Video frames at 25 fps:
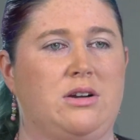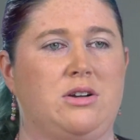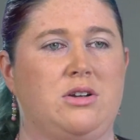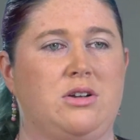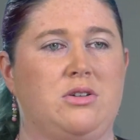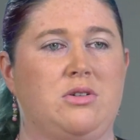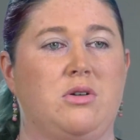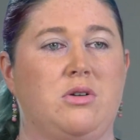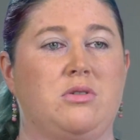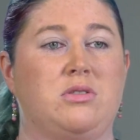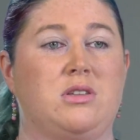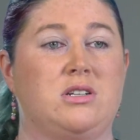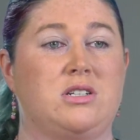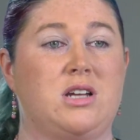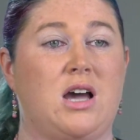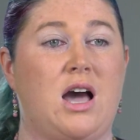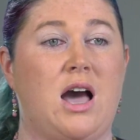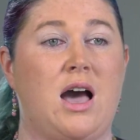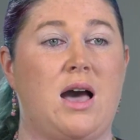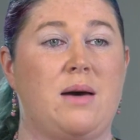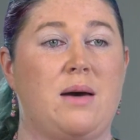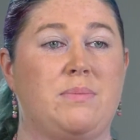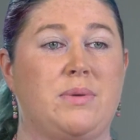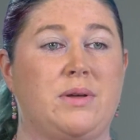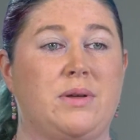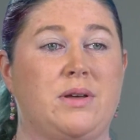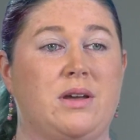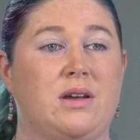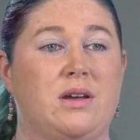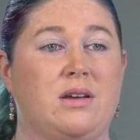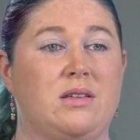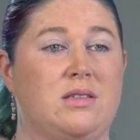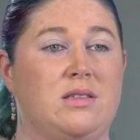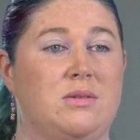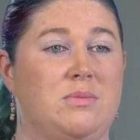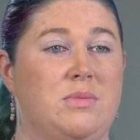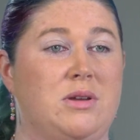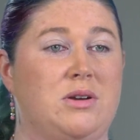You know the top,
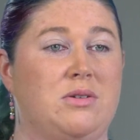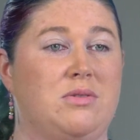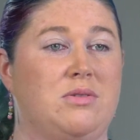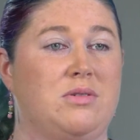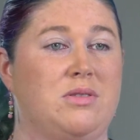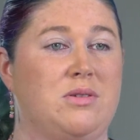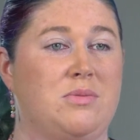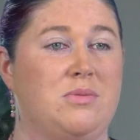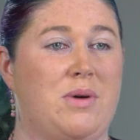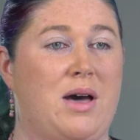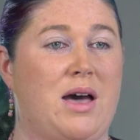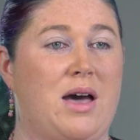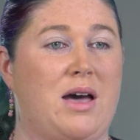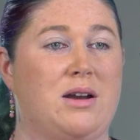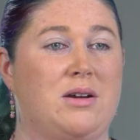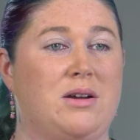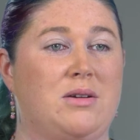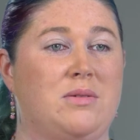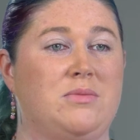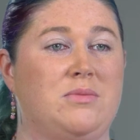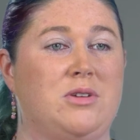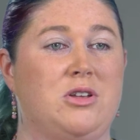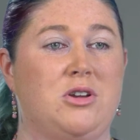the middle, and the bottom.